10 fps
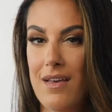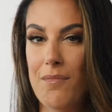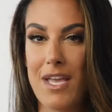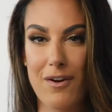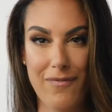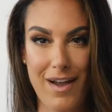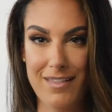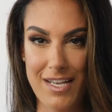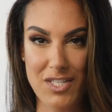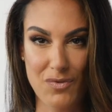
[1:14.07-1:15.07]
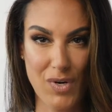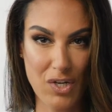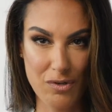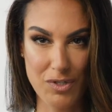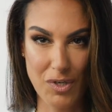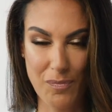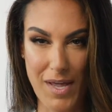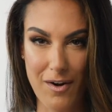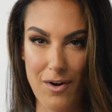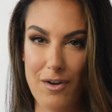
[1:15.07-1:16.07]
make your fine lines and wrinkles look
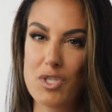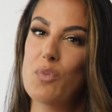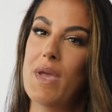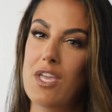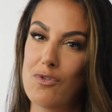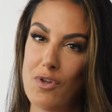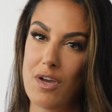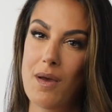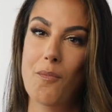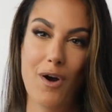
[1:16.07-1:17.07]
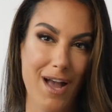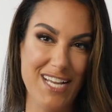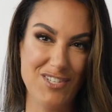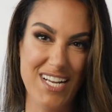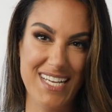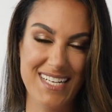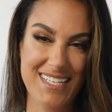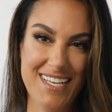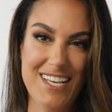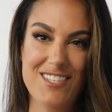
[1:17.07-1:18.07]
better, and also make you look more hydrated.
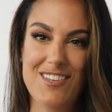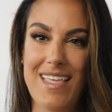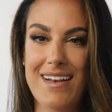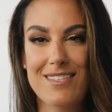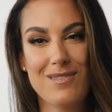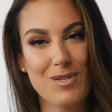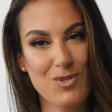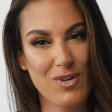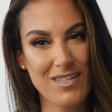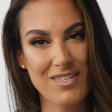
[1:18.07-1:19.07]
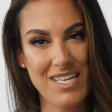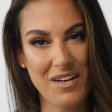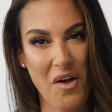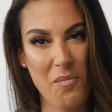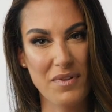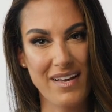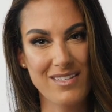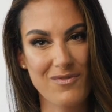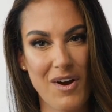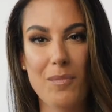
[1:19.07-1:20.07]
So that is the restorative skin
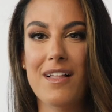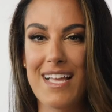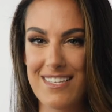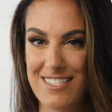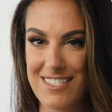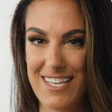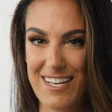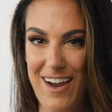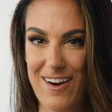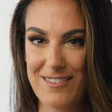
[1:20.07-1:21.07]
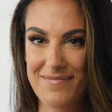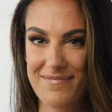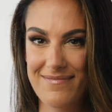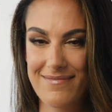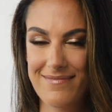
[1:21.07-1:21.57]
complex from Alastin Skincare.